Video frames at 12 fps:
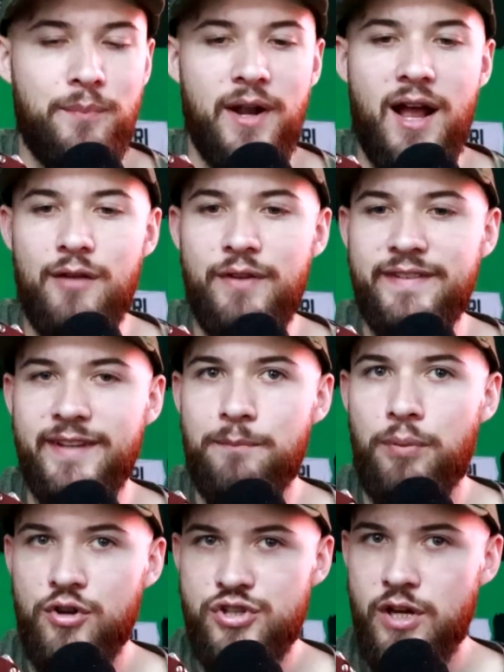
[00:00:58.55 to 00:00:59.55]
but obviously
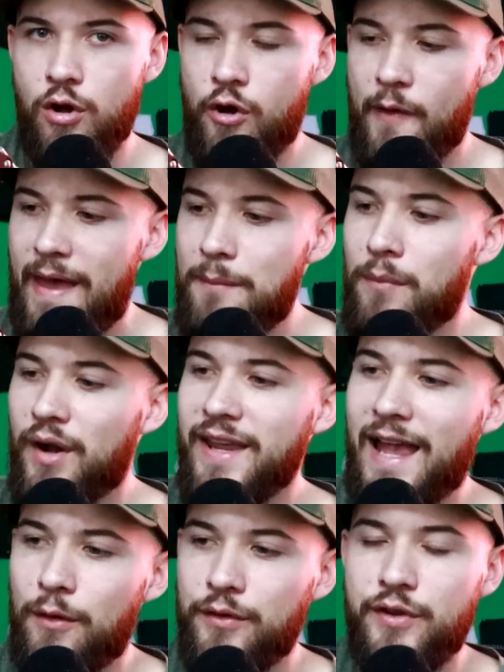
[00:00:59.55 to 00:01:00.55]
pushing all that money
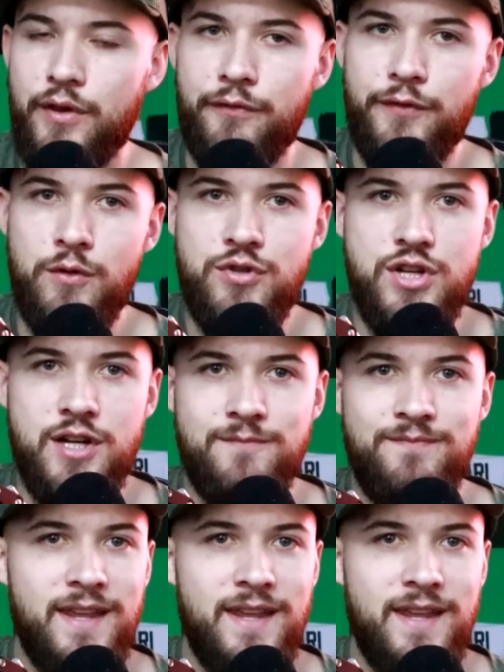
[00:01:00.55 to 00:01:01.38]
out into the future,